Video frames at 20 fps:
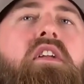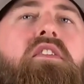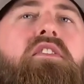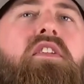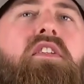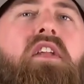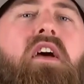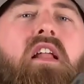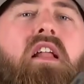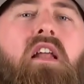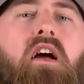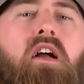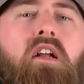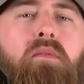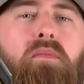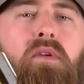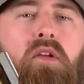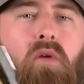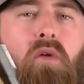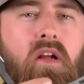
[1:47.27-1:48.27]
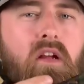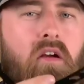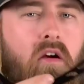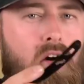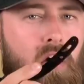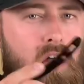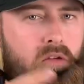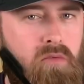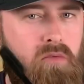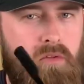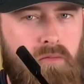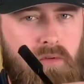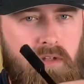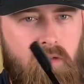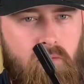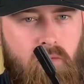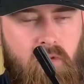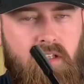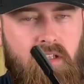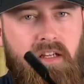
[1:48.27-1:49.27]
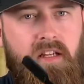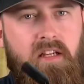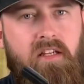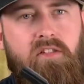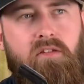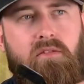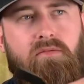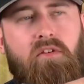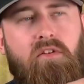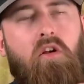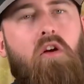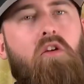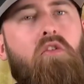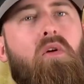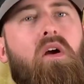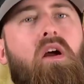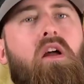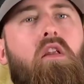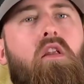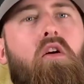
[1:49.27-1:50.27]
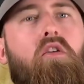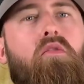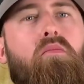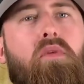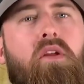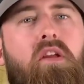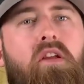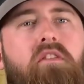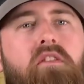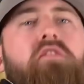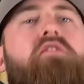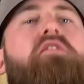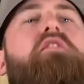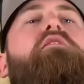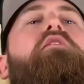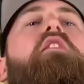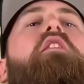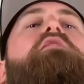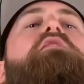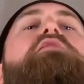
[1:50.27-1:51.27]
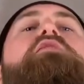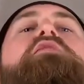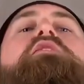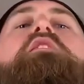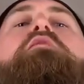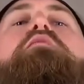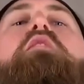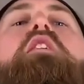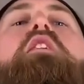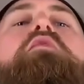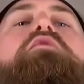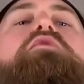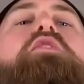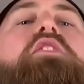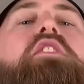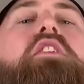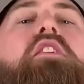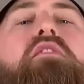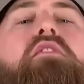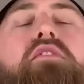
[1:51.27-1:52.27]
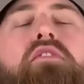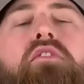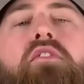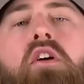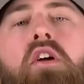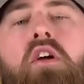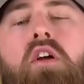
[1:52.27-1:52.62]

The neckline can be quite hard with these if you've got quite a long beard, because it's hard to see right underneath.